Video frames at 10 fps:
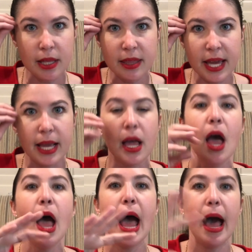to think,
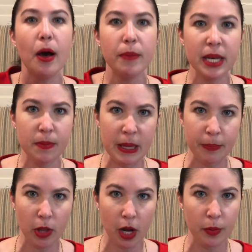how many
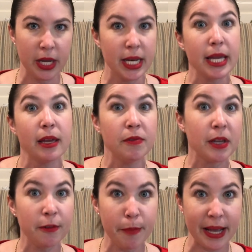people are we going to give
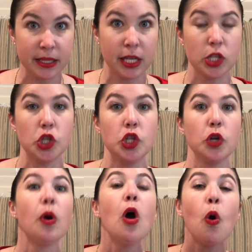gift baskets
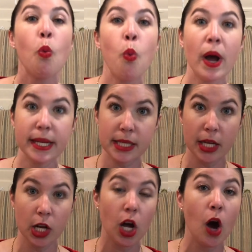to? What is
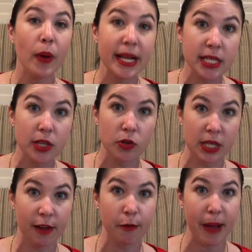going to go into those
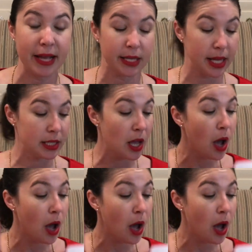gift baskets?